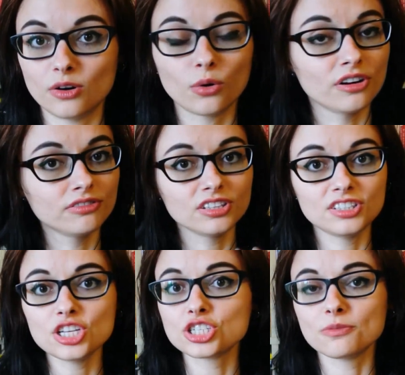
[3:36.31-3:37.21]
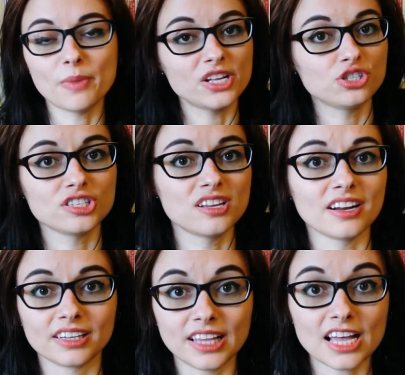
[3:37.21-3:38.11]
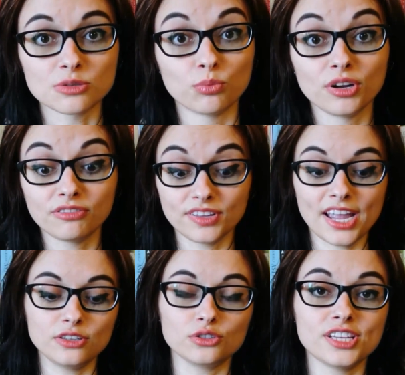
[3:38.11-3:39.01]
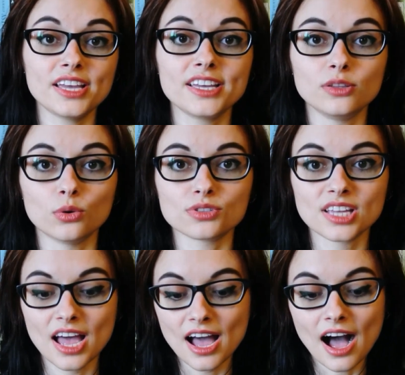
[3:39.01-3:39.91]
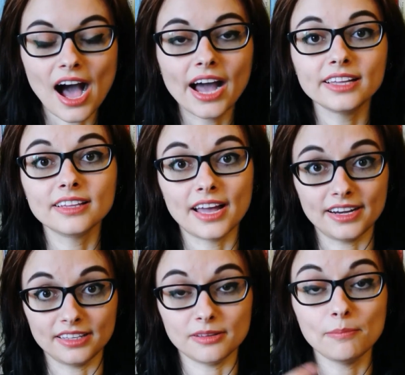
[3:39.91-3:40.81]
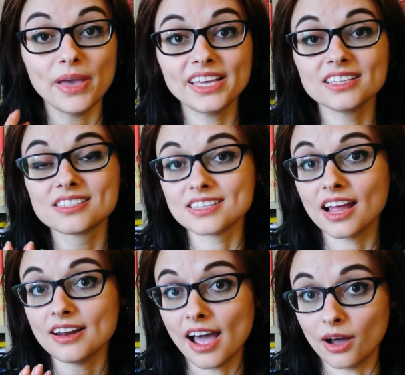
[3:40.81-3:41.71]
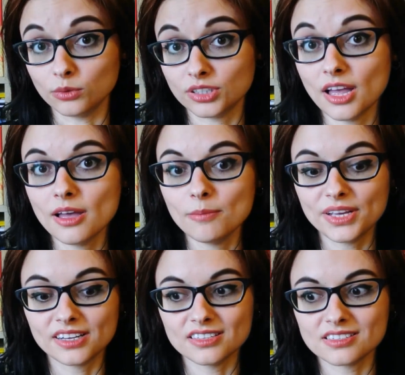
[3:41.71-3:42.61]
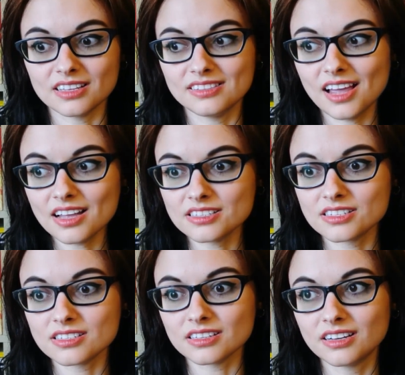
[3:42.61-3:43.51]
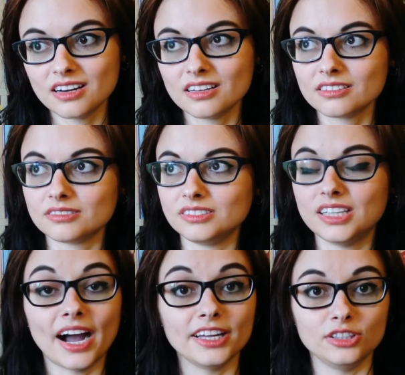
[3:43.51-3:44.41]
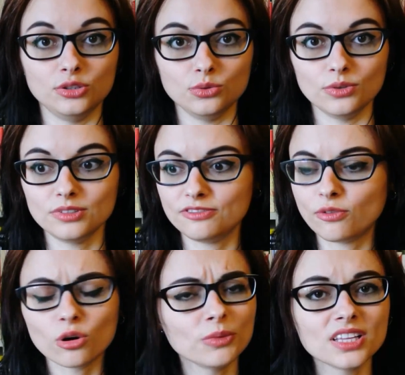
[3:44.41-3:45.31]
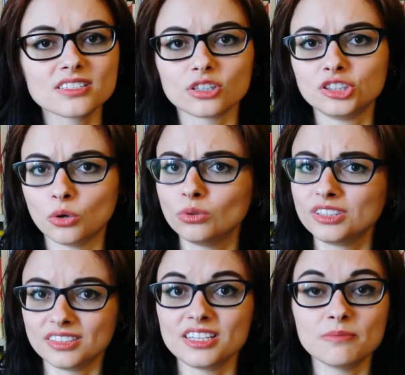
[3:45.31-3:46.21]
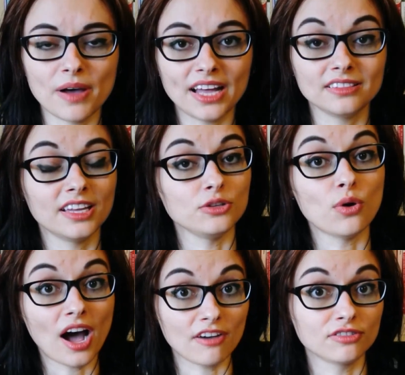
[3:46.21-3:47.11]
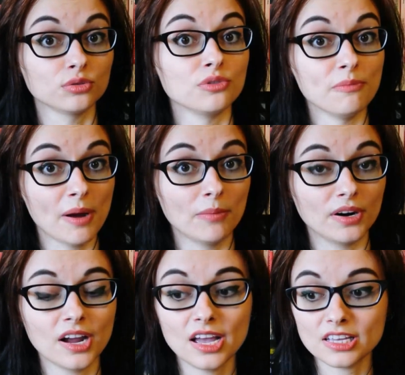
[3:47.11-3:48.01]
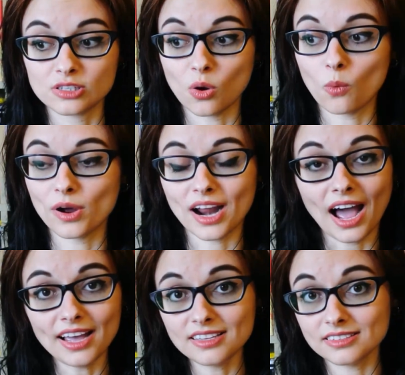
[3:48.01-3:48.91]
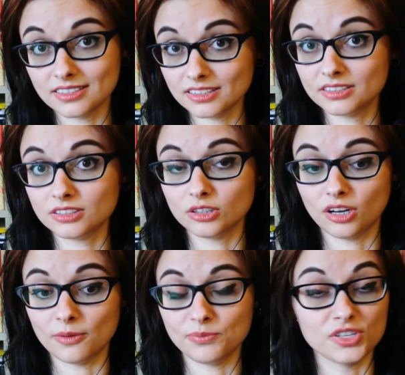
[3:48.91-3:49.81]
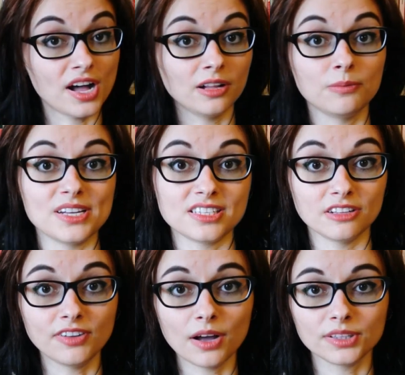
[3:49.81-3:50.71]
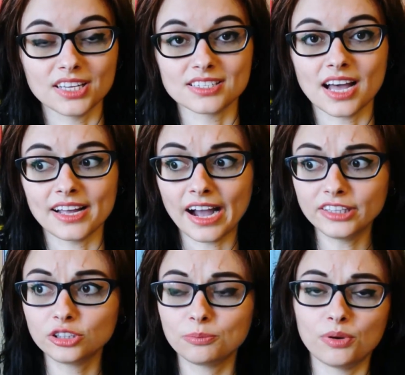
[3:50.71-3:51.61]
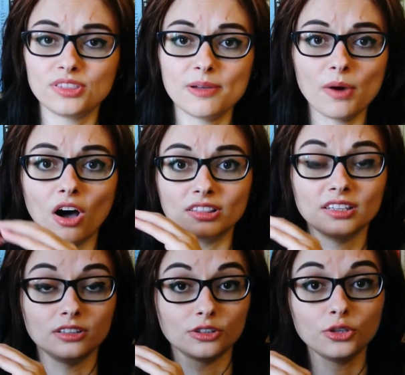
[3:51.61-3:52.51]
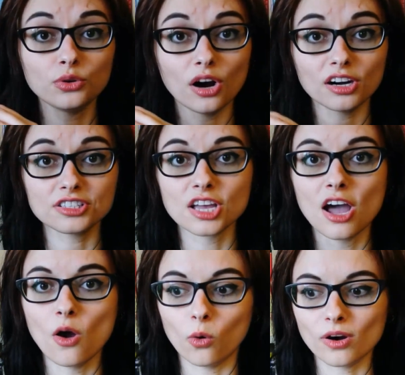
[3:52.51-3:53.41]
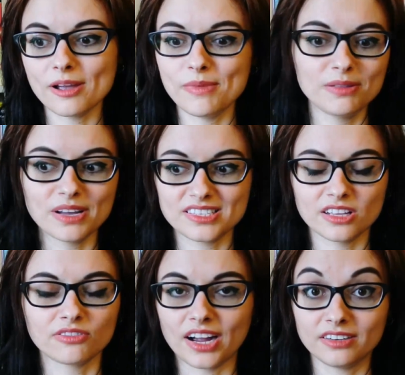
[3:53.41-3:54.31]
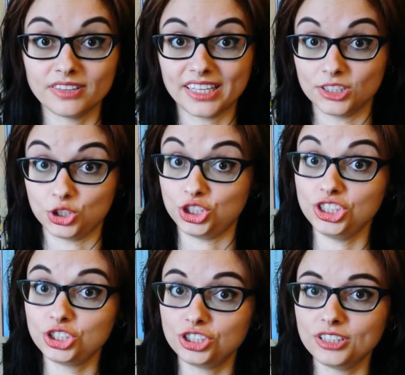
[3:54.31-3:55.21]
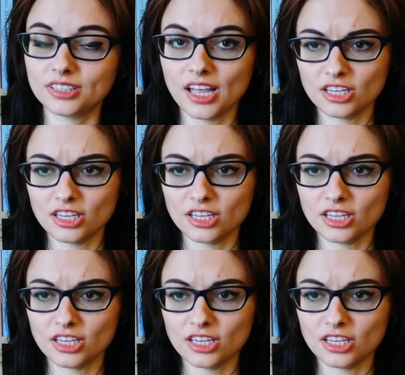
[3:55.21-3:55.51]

Or if the teacher mentions it in class briefly and you're taking notes, highlight it, make it stand out, because that's gonna guide you. Formulas are the only thing in math that you have to remember. So what I did um, to help myself out is I either put them on little cue cards or I made myself kind of like a cheat sheet.